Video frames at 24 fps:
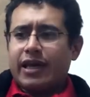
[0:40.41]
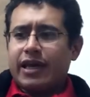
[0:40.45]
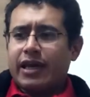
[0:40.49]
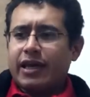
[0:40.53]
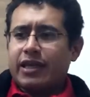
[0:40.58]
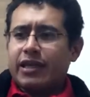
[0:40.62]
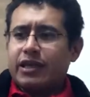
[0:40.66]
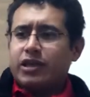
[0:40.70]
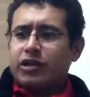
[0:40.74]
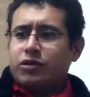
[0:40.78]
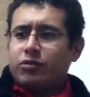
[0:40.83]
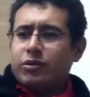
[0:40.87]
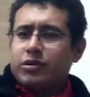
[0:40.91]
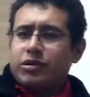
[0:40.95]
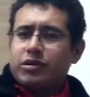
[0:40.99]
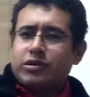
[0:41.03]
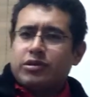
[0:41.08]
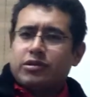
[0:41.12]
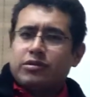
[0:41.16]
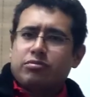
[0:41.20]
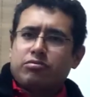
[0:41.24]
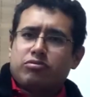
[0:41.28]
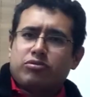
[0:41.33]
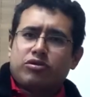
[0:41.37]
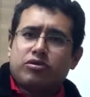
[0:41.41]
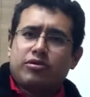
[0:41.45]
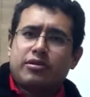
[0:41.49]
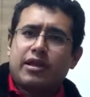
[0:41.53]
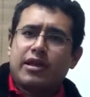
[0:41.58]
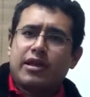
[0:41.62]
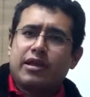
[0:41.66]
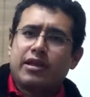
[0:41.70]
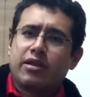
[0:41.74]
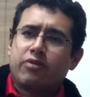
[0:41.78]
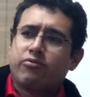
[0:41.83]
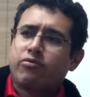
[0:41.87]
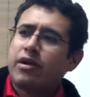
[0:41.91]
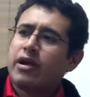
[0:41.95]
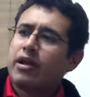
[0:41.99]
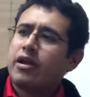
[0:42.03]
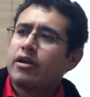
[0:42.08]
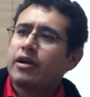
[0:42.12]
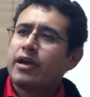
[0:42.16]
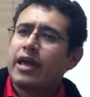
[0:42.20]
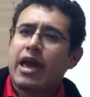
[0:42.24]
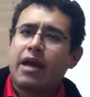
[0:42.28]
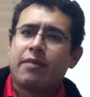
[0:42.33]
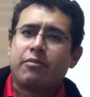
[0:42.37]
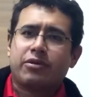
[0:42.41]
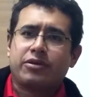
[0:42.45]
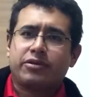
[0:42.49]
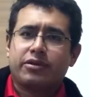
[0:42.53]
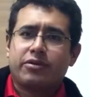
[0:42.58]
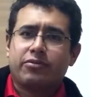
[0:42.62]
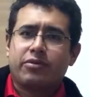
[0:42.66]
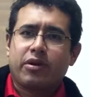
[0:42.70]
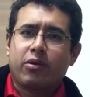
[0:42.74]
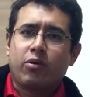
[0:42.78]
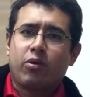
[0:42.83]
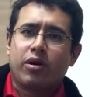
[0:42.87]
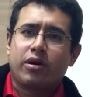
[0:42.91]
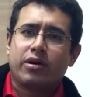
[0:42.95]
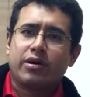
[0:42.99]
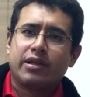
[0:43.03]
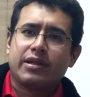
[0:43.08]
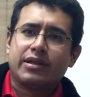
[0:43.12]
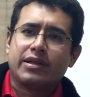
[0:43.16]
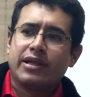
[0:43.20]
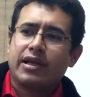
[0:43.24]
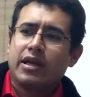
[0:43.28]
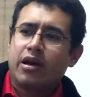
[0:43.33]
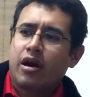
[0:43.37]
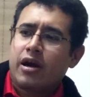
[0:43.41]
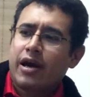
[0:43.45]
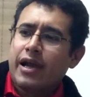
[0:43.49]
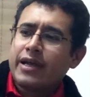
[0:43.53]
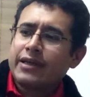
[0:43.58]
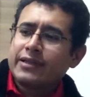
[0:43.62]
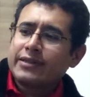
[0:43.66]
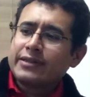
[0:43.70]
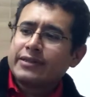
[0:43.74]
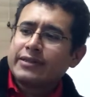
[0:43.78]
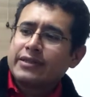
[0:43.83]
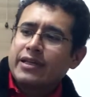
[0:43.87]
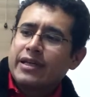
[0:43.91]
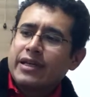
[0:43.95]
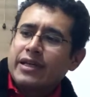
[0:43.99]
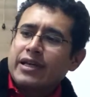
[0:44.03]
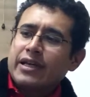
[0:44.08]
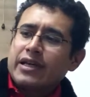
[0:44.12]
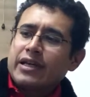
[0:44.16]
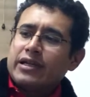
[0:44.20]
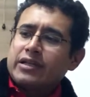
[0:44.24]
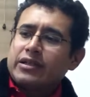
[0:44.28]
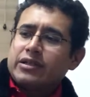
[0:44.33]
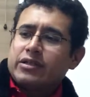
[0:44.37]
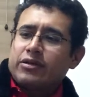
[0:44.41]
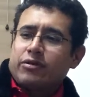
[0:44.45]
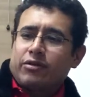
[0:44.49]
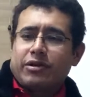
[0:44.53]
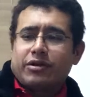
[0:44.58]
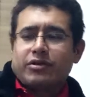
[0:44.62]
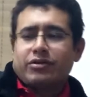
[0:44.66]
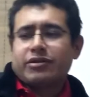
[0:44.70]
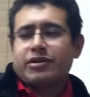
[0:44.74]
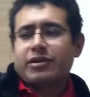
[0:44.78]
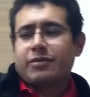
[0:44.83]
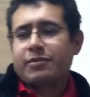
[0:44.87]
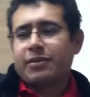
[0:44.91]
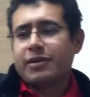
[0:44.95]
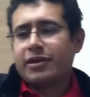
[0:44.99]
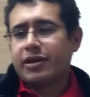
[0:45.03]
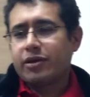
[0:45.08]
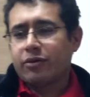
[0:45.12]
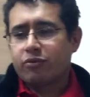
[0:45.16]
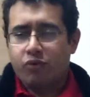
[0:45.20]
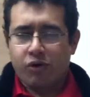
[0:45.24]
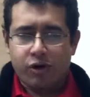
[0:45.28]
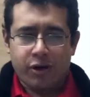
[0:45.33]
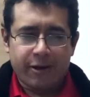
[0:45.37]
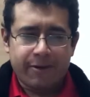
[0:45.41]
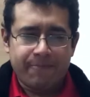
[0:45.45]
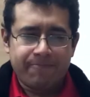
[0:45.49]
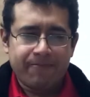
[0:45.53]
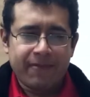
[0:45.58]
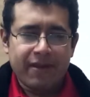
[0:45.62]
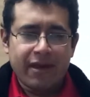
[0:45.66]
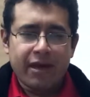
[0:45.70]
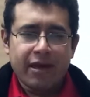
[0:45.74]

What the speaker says: and this one's just like the regular cameras that require the TRS, so it just simply didn't work.